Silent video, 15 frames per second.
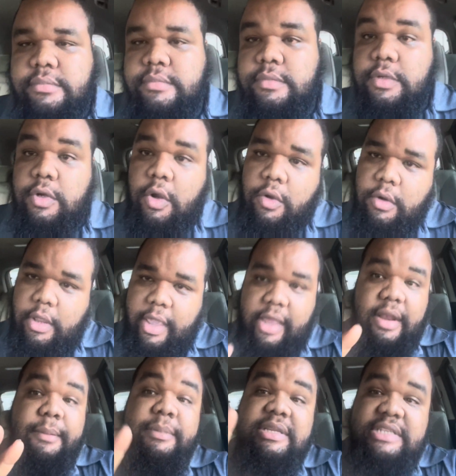You know, hey,
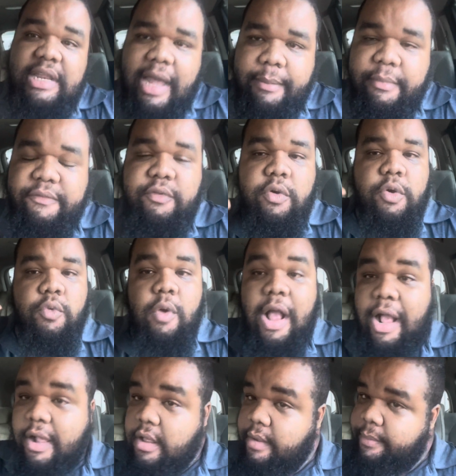let me stop before The
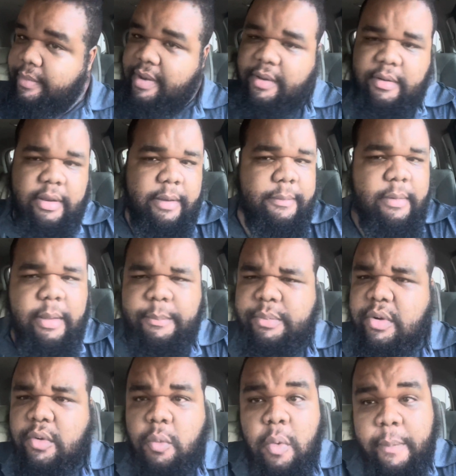Rock come and, and, and
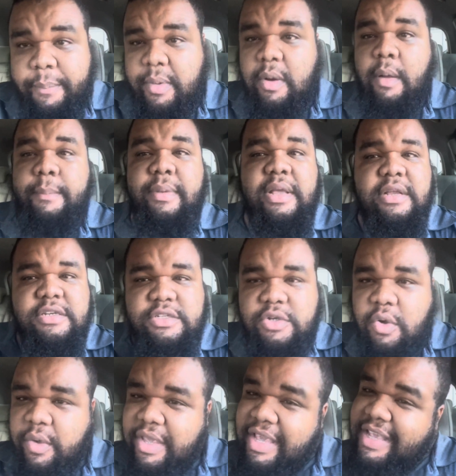put a whooping on me because, you
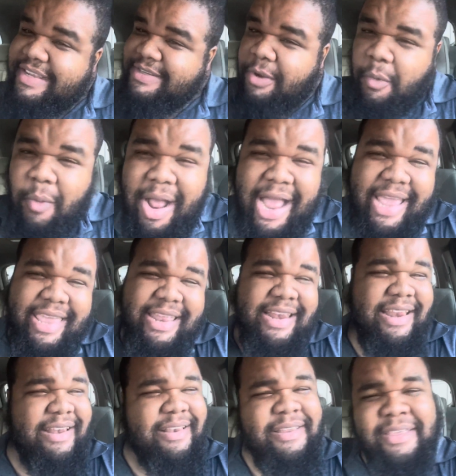know, he is Hawaiian
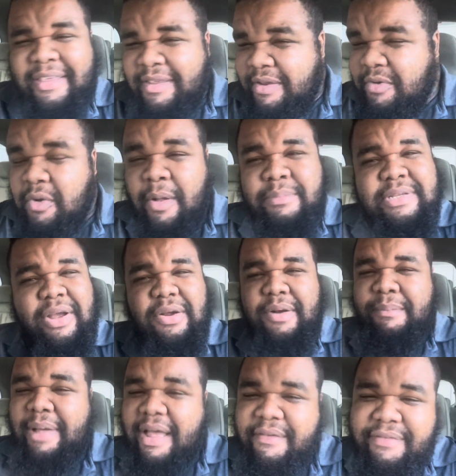and, you know, I'm talking about